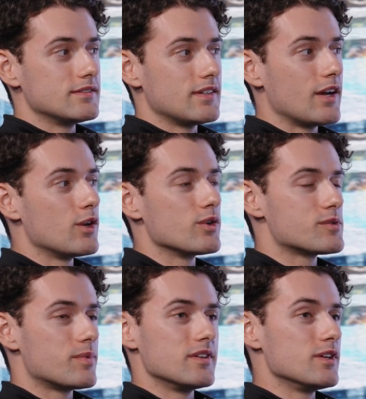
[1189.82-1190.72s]
I know it's
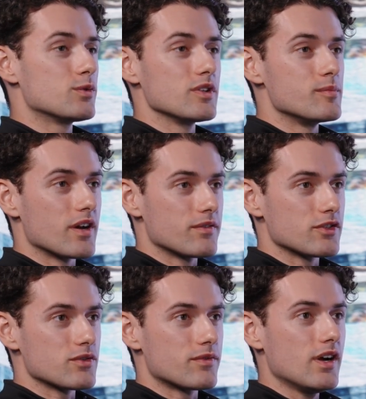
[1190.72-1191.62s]
been equally
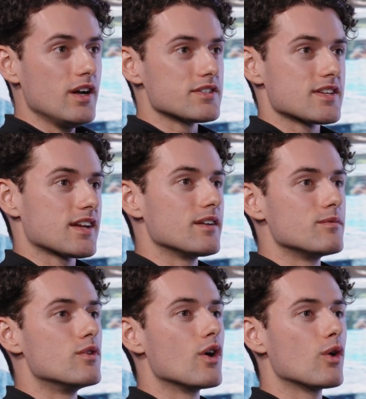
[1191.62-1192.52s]
beneficial for us to kind of
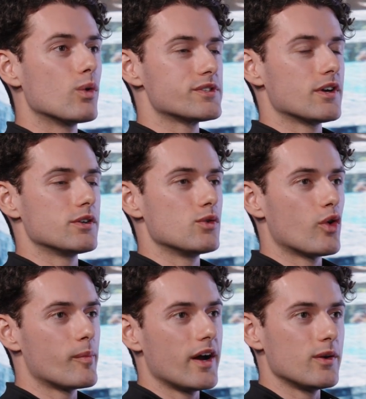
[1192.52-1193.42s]
know what's on your
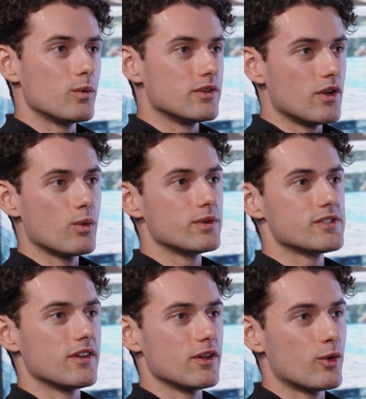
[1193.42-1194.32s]
mind, know what's
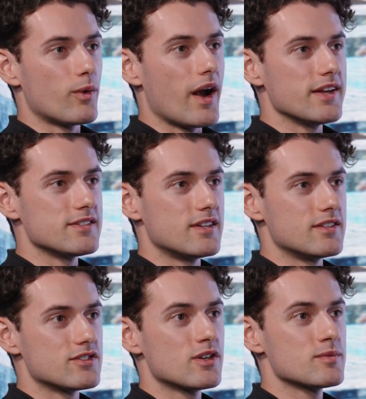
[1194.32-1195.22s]
on the horizon
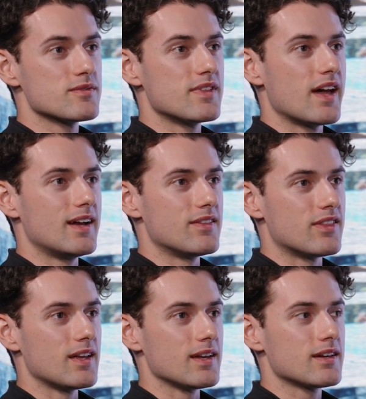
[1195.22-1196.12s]
in terms of that, and
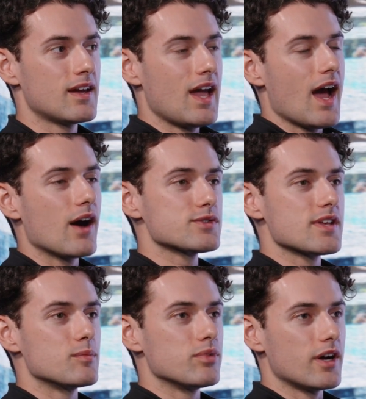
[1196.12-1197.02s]
think, how does
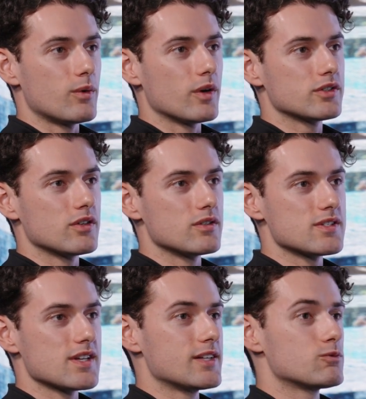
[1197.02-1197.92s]
that apply to our current
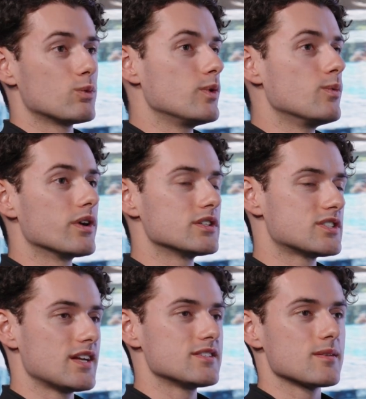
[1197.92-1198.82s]
designs? Would we want to
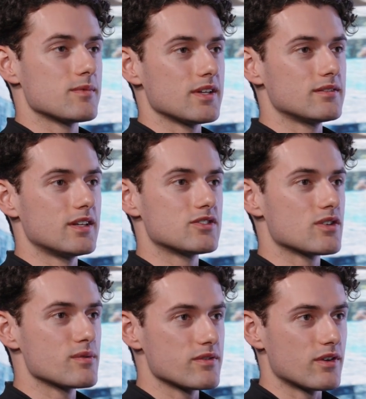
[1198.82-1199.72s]
change something in
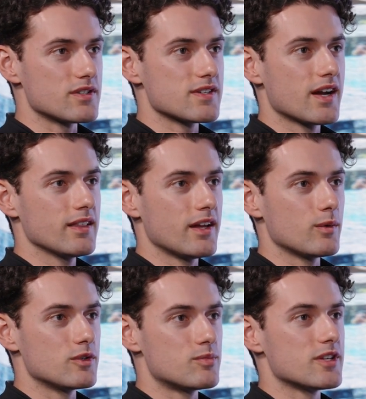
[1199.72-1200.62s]
terms of our design
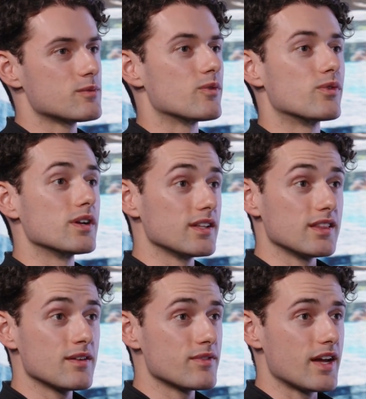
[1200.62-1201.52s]
language because we really
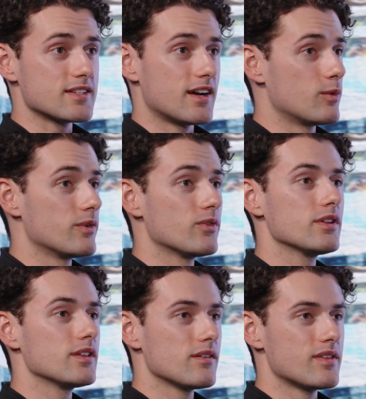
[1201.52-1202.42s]
love that tile, we
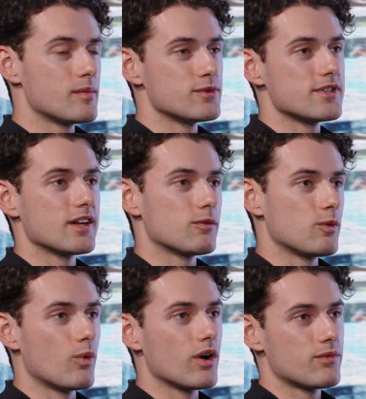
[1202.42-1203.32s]
really love that mosaic, and we
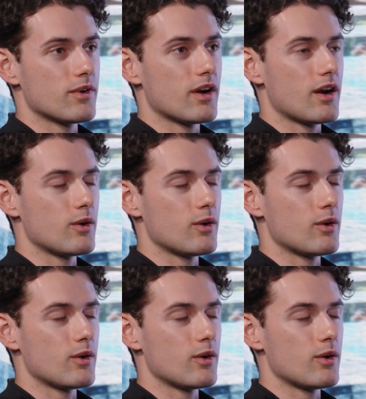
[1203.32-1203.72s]
want to figure out how